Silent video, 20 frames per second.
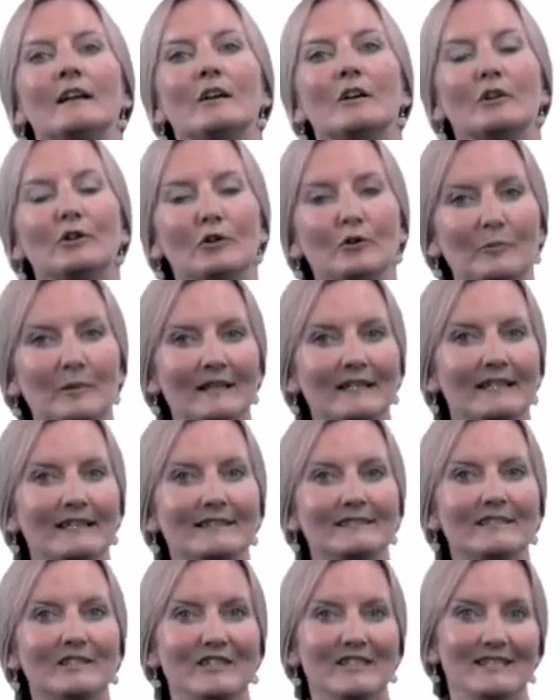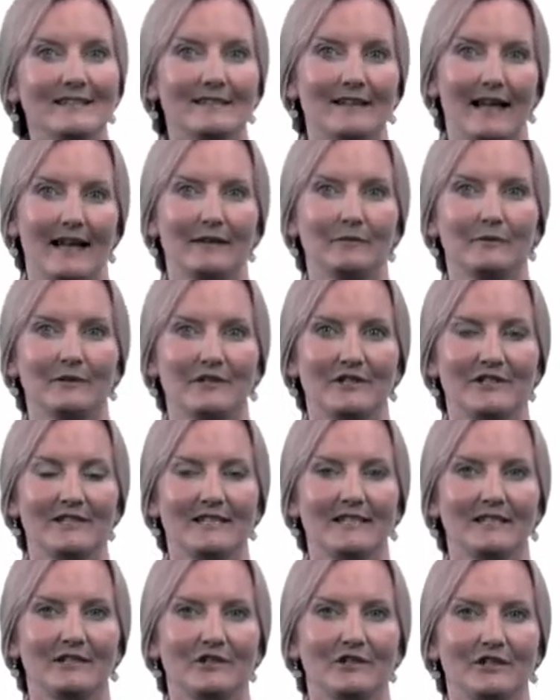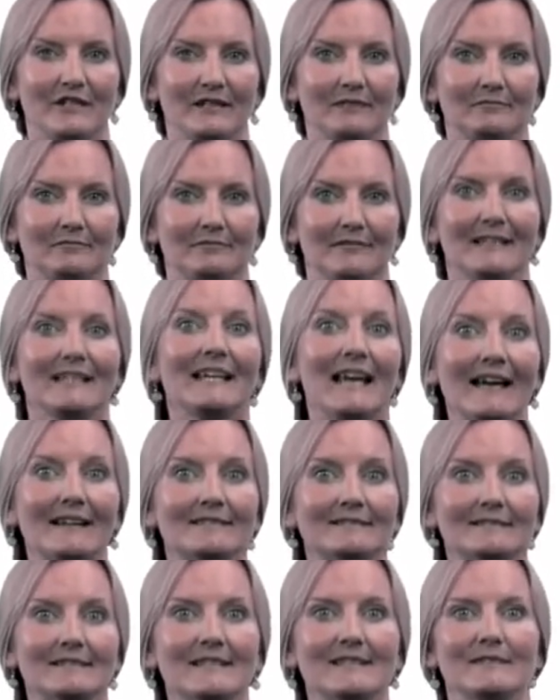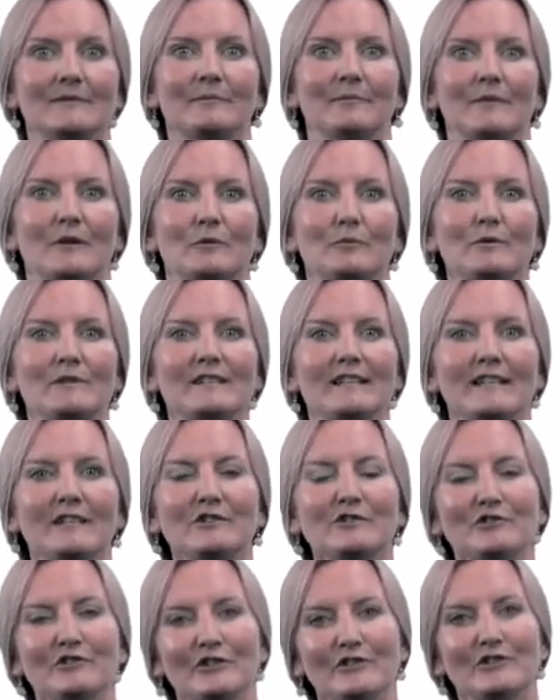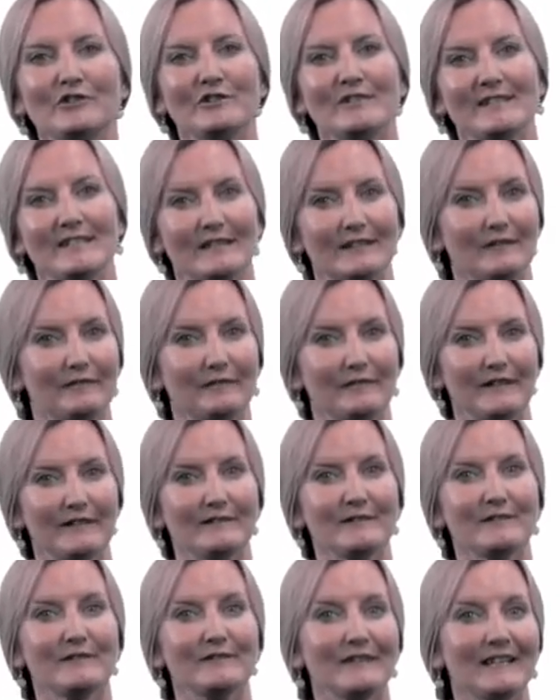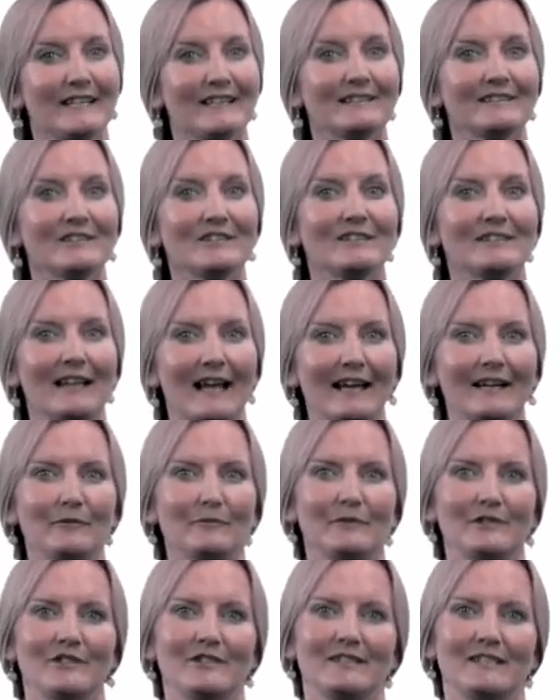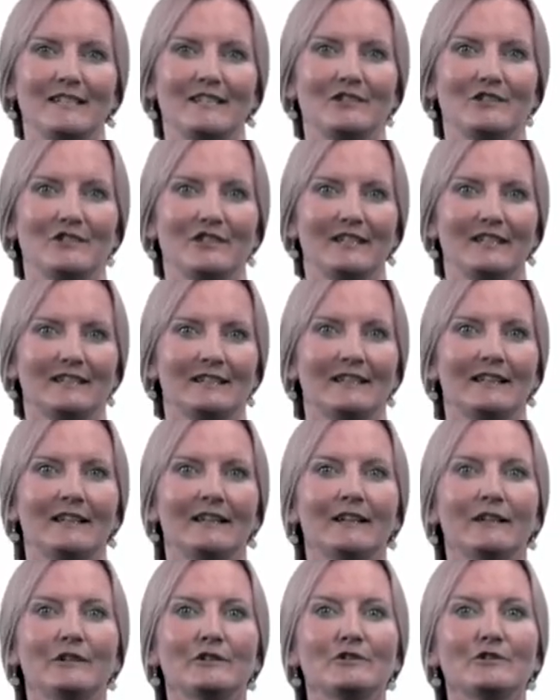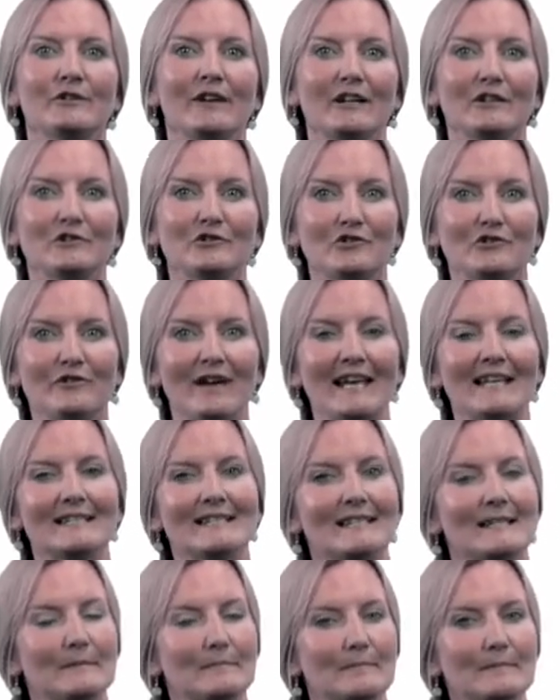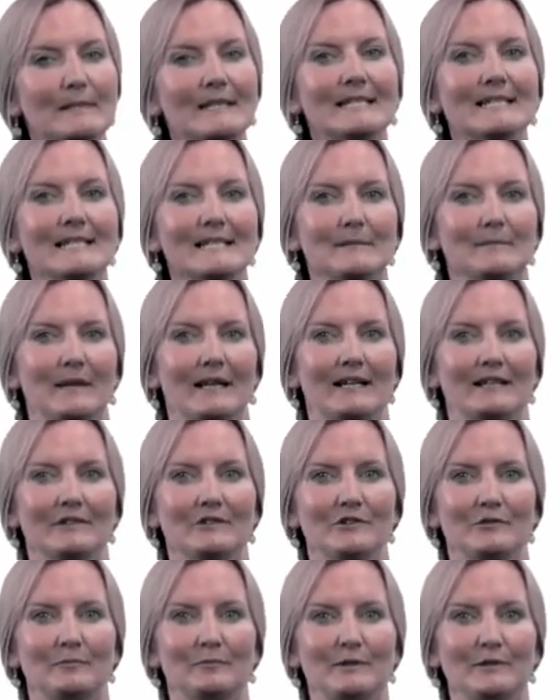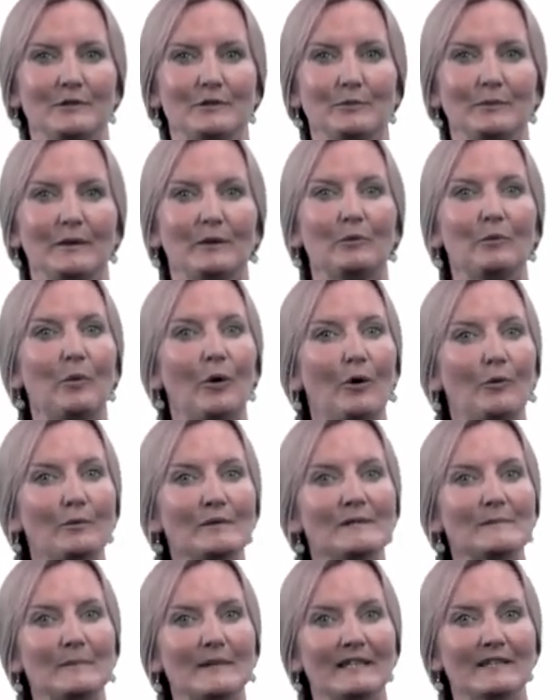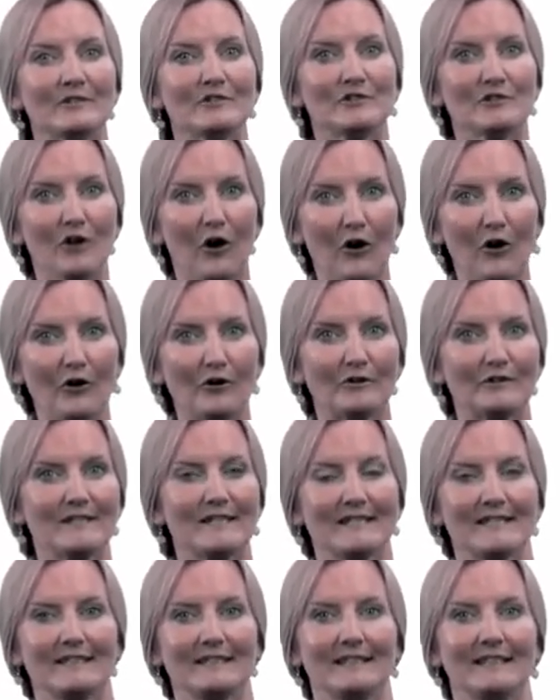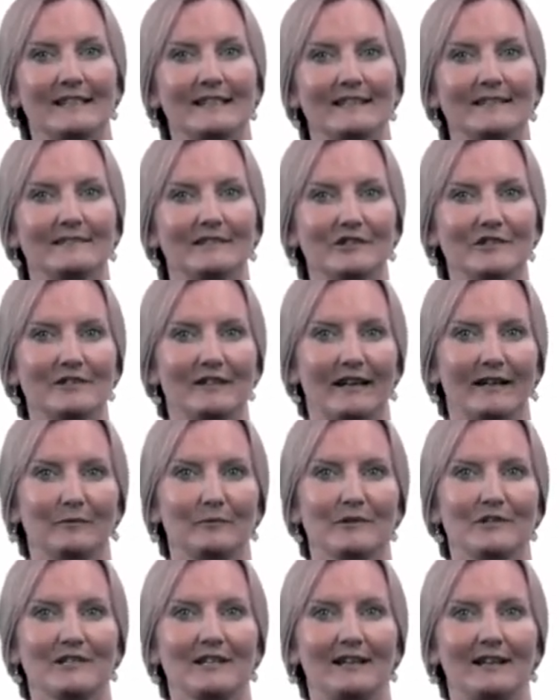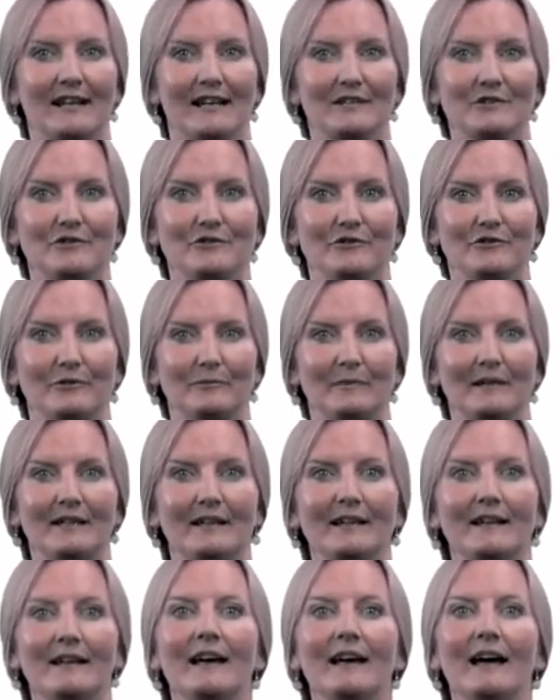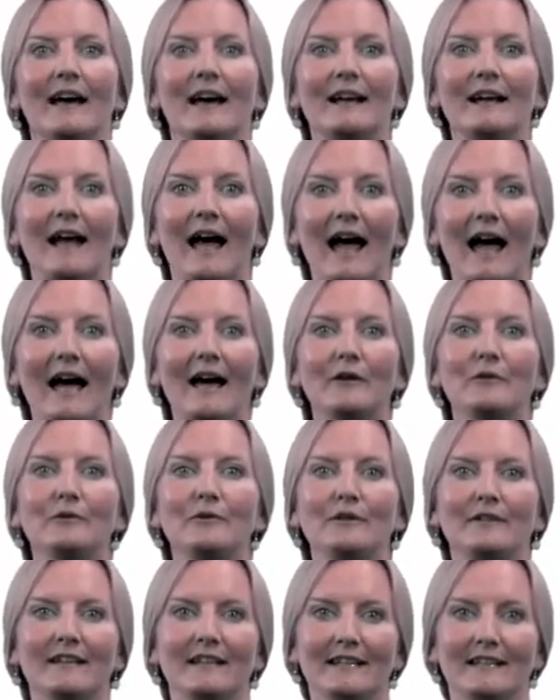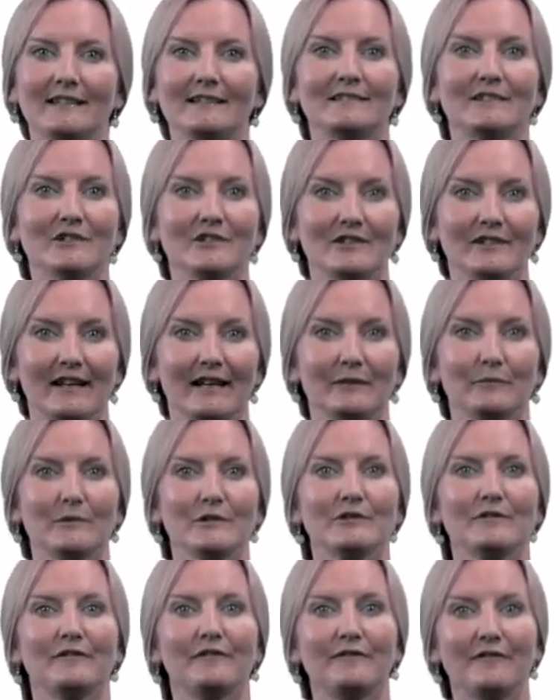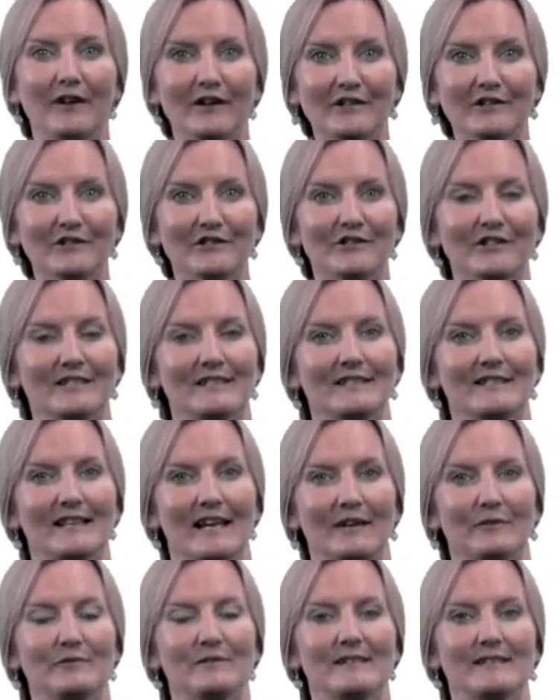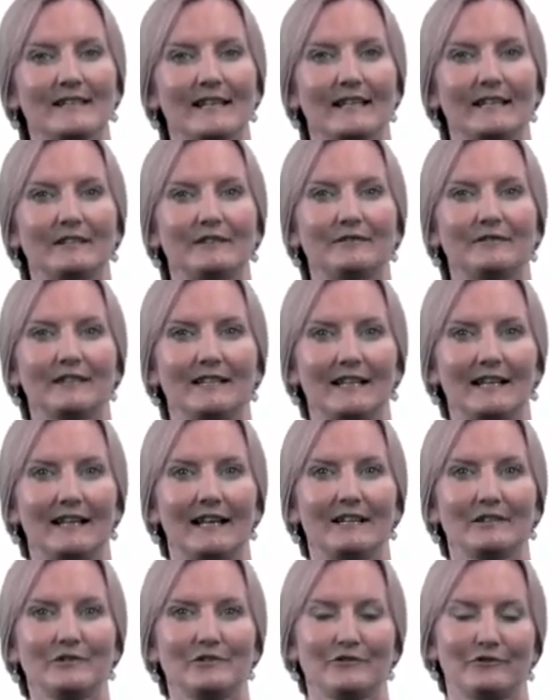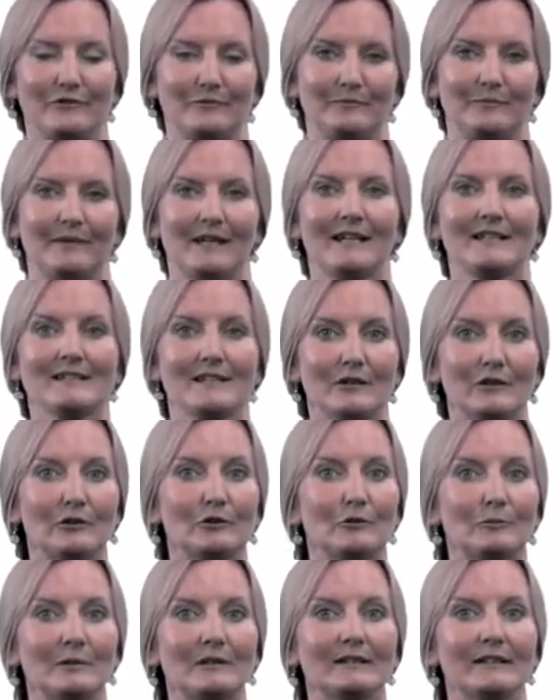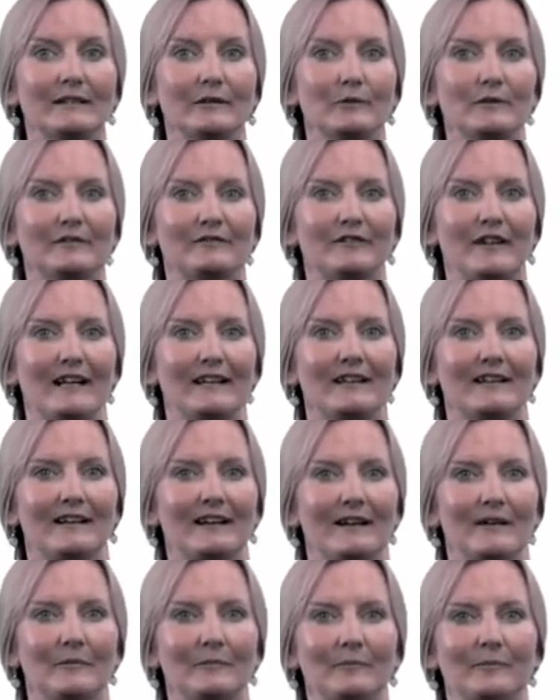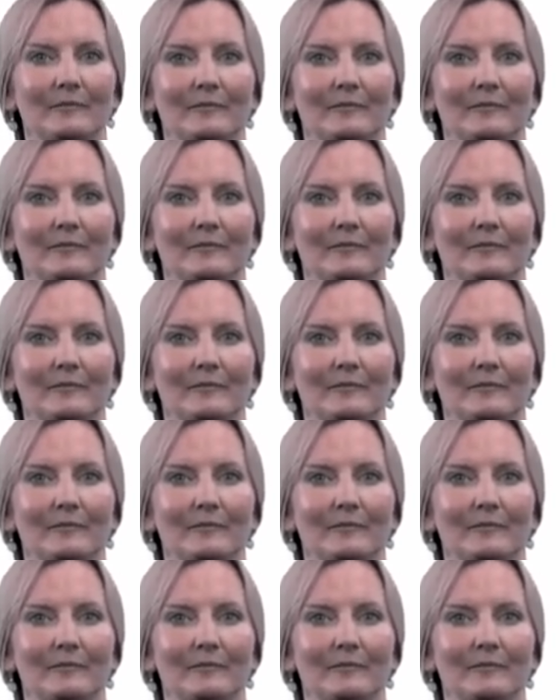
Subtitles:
Global Englishese language teaching, GELT, was introduced in the field of English language teaching to address the mismatch between what was being taught in the English language classroom and how the English language functions outside of the classroom as a global lingua franca.